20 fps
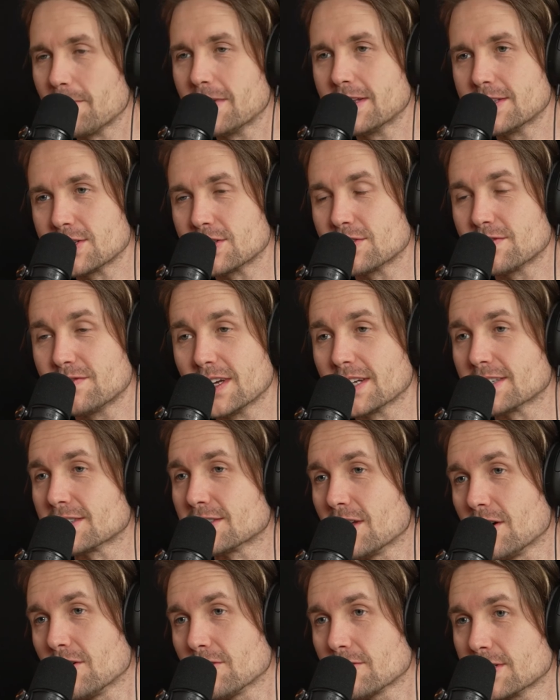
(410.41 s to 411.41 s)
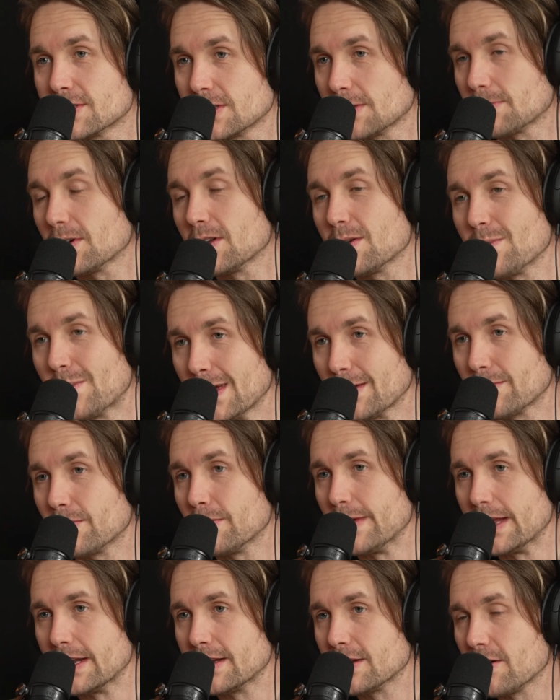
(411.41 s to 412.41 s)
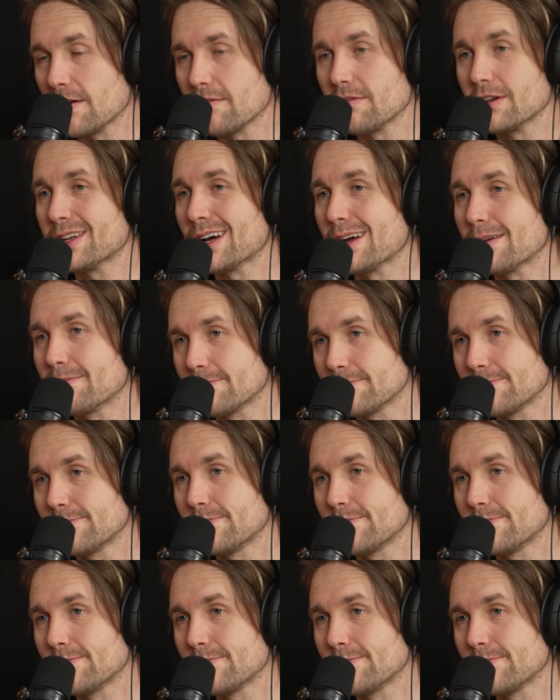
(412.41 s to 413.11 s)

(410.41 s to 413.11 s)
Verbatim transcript: means it's fixed, though, because I'm going to pick pimento every time.